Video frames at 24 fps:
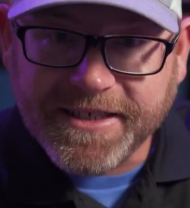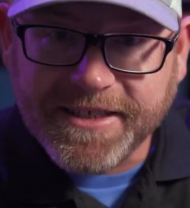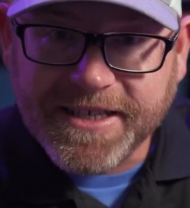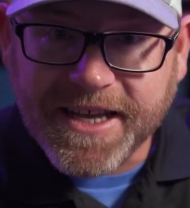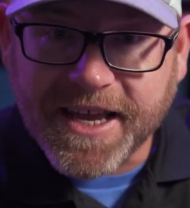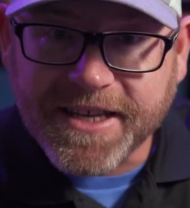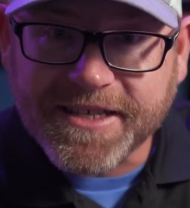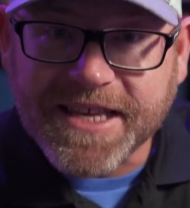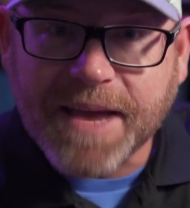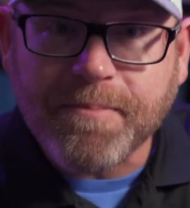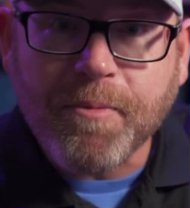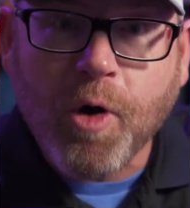
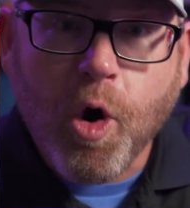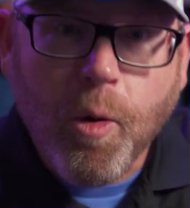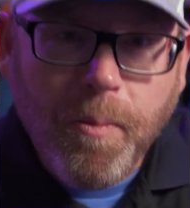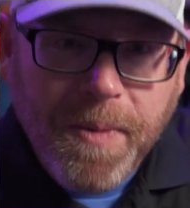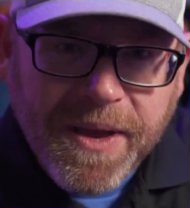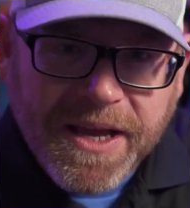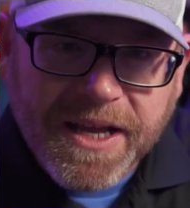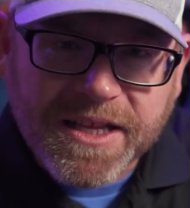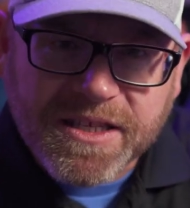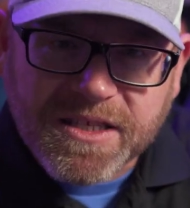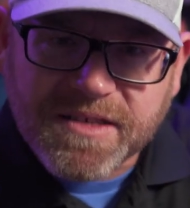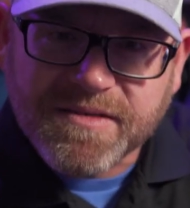Yes, I'm
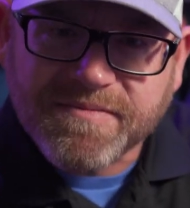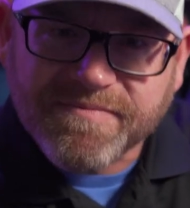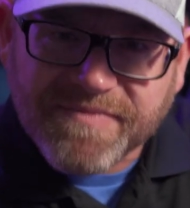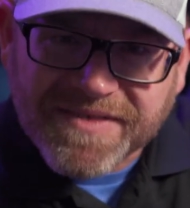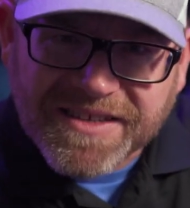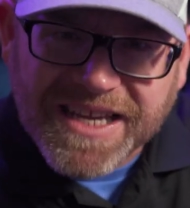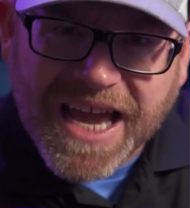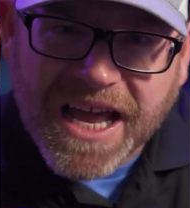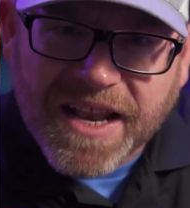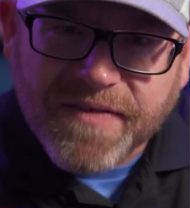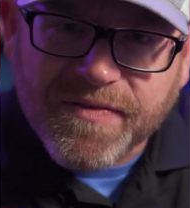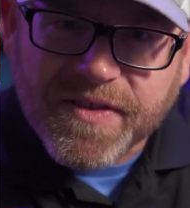hoping it's
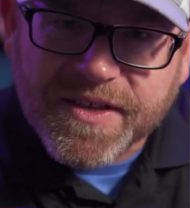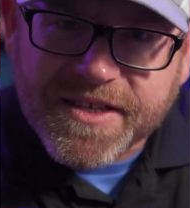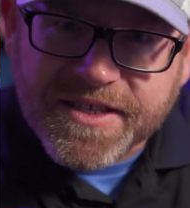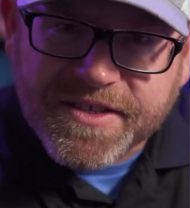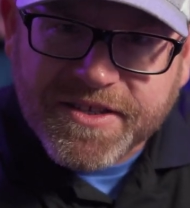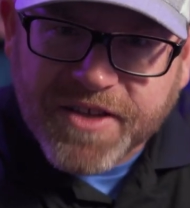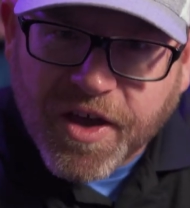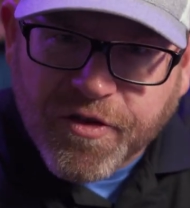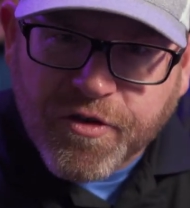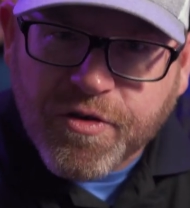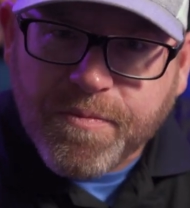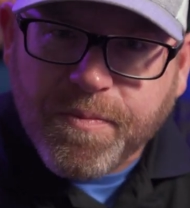kind of the
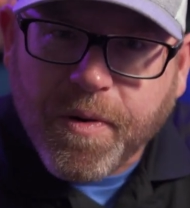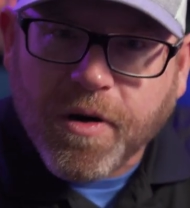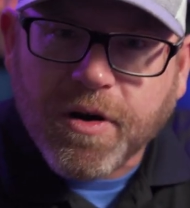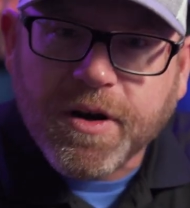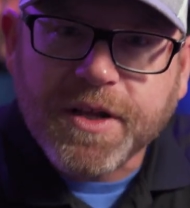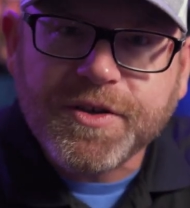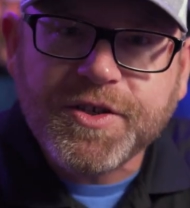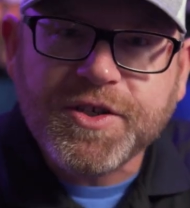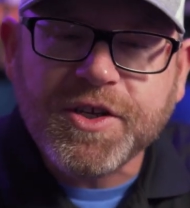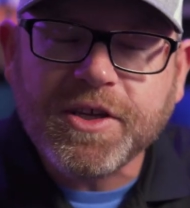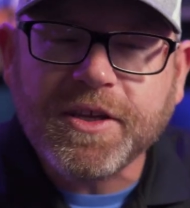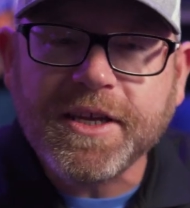southern
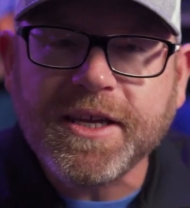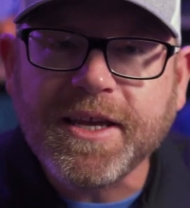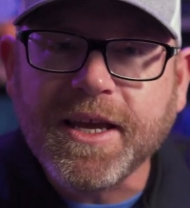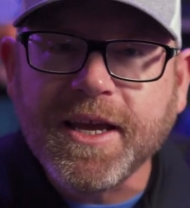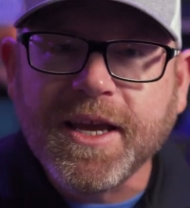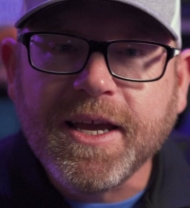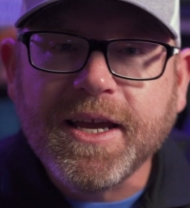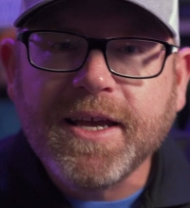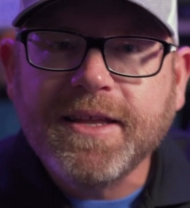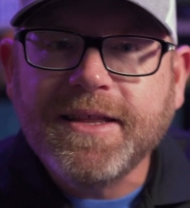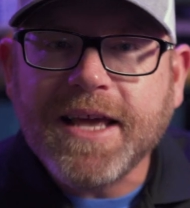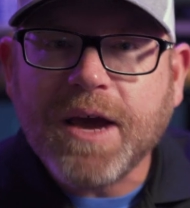part of Chile.
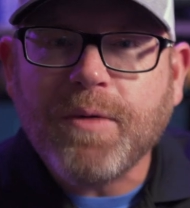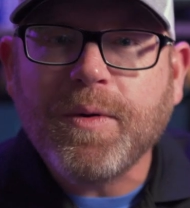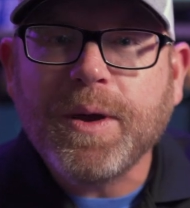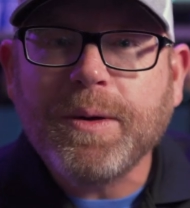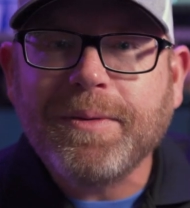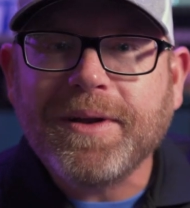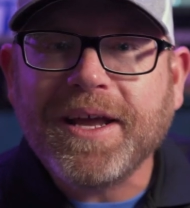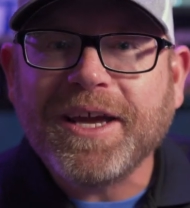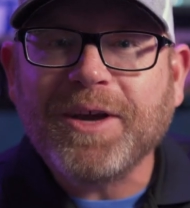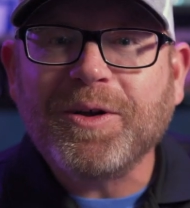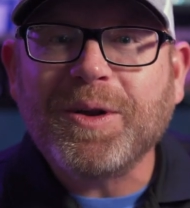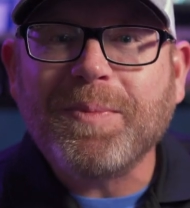That way
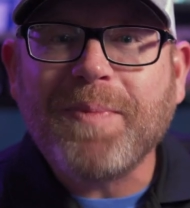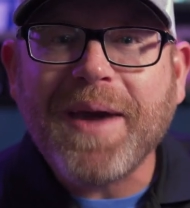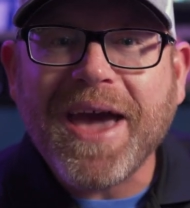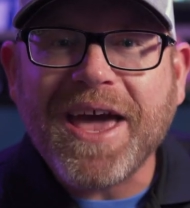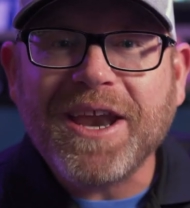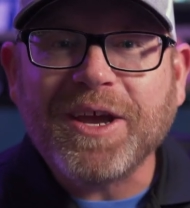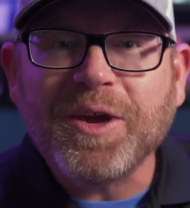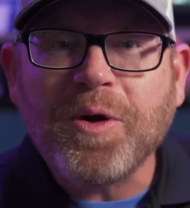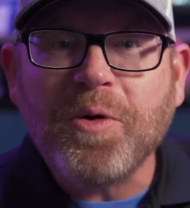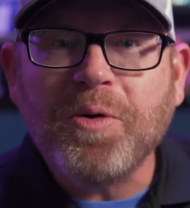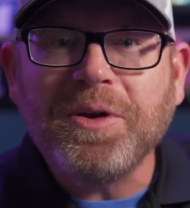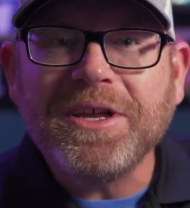when I go to
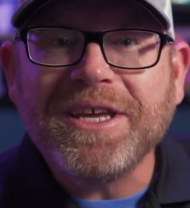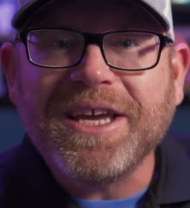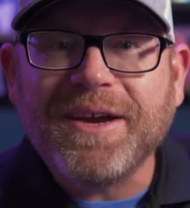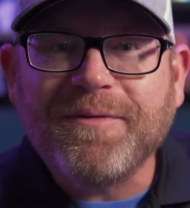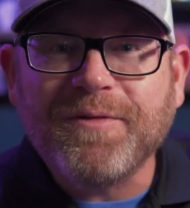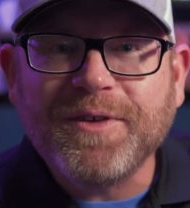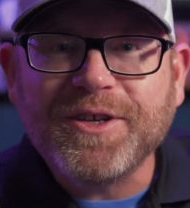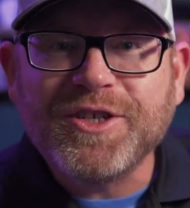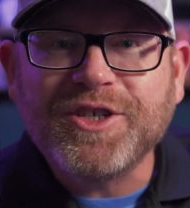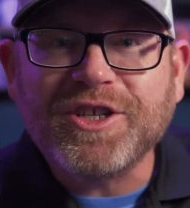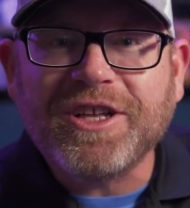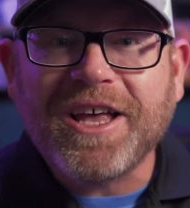Patagonia
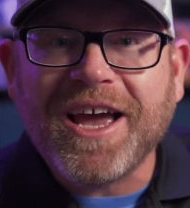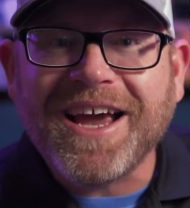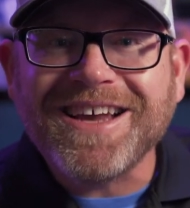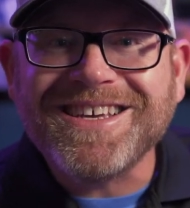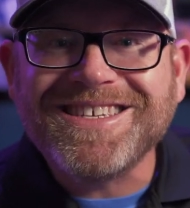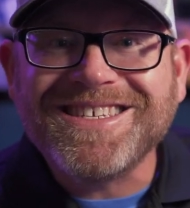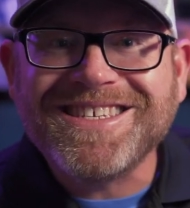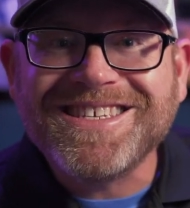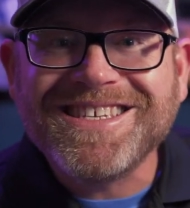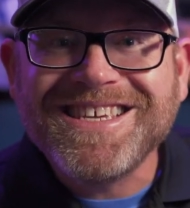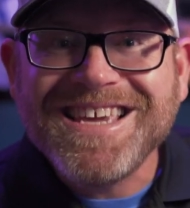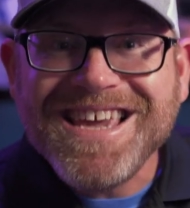every July
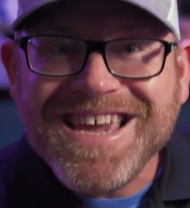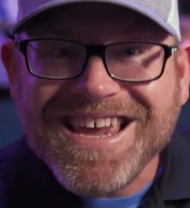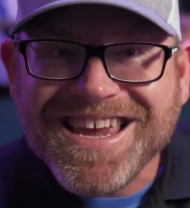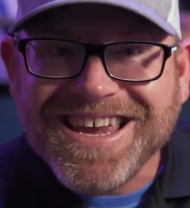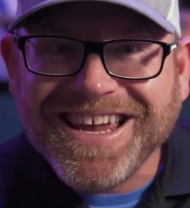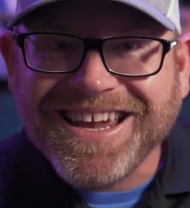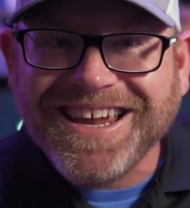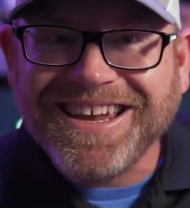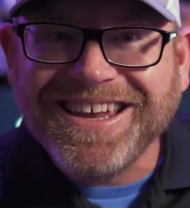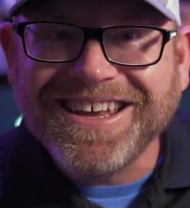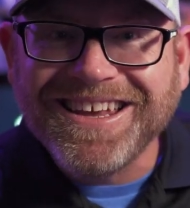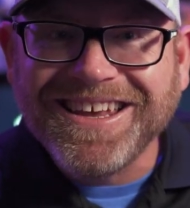
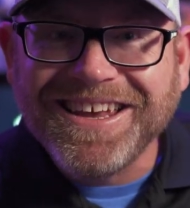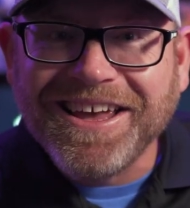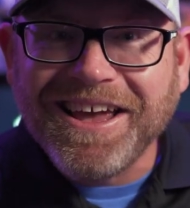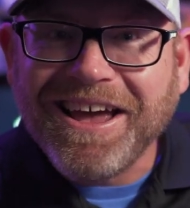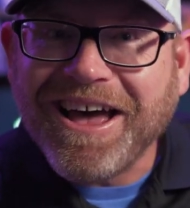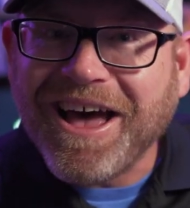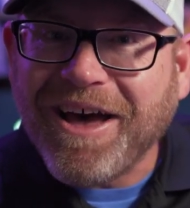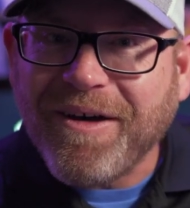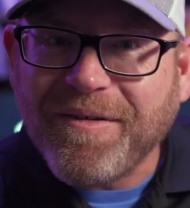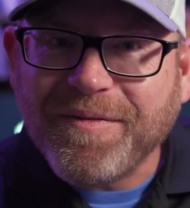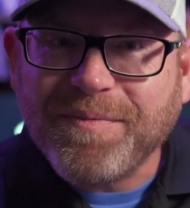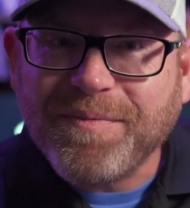skiing,
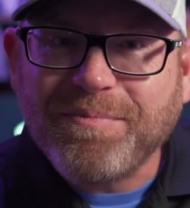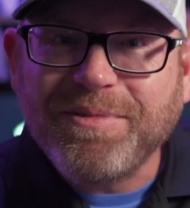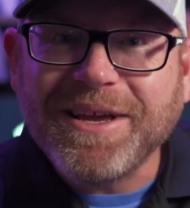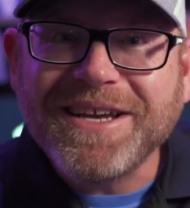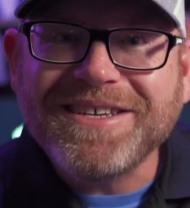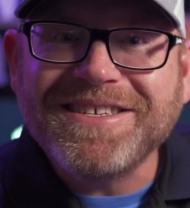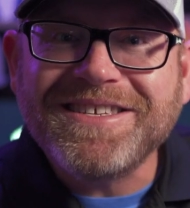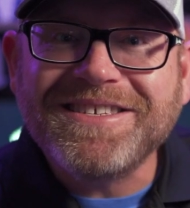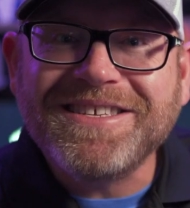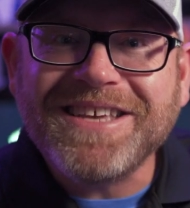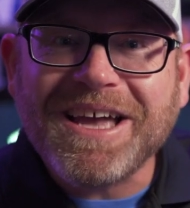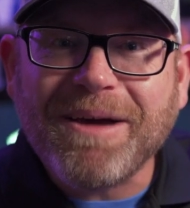I'll have a
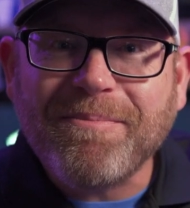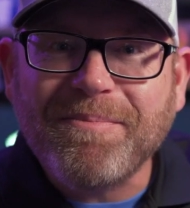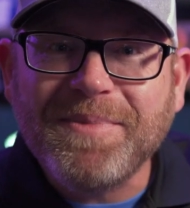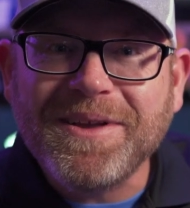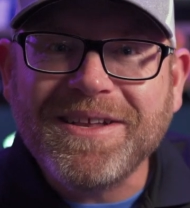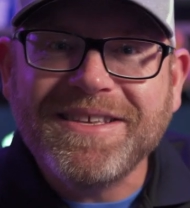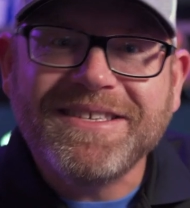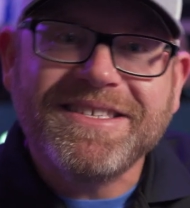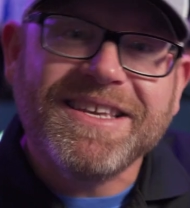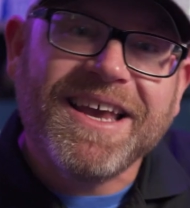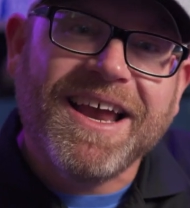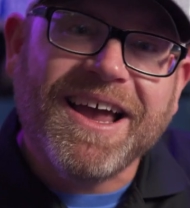place to stop in
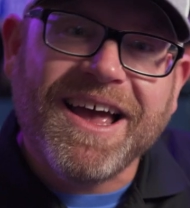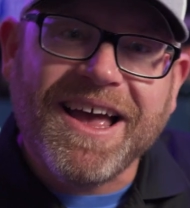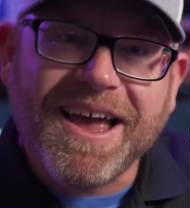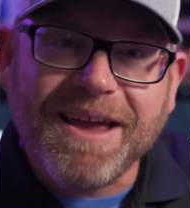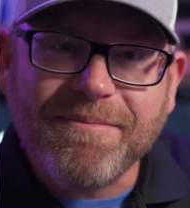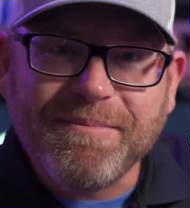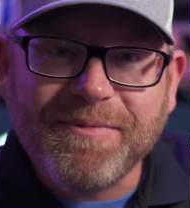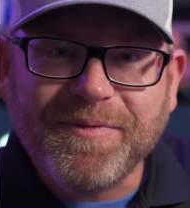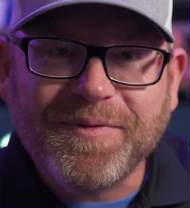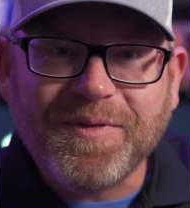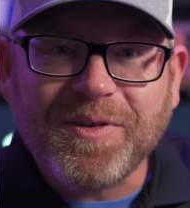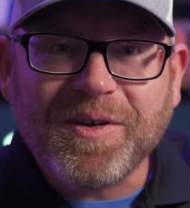and say
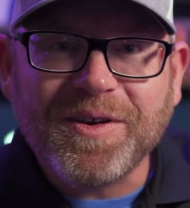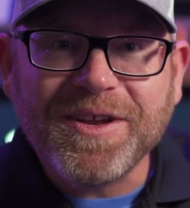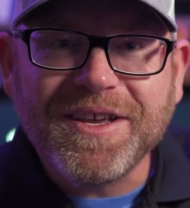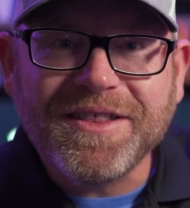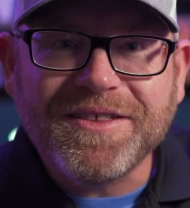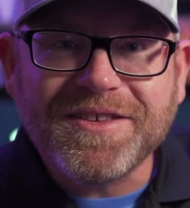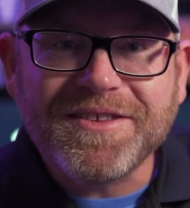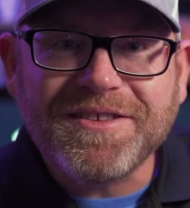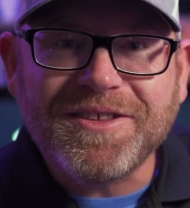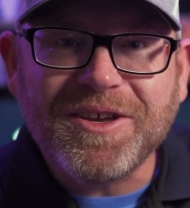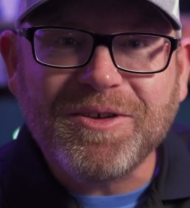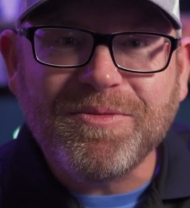hi before I
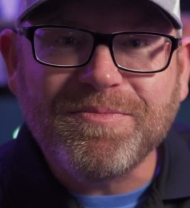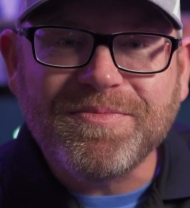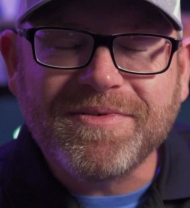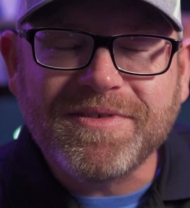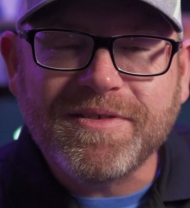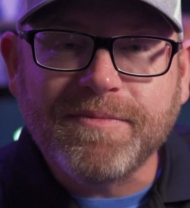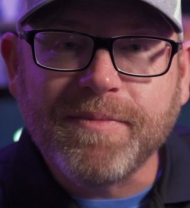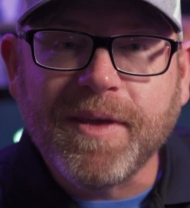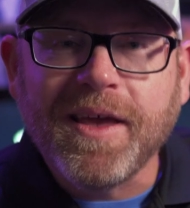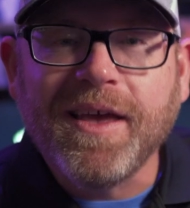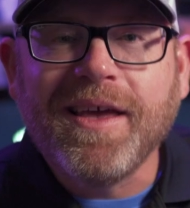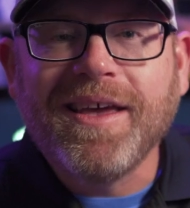hit the slopes.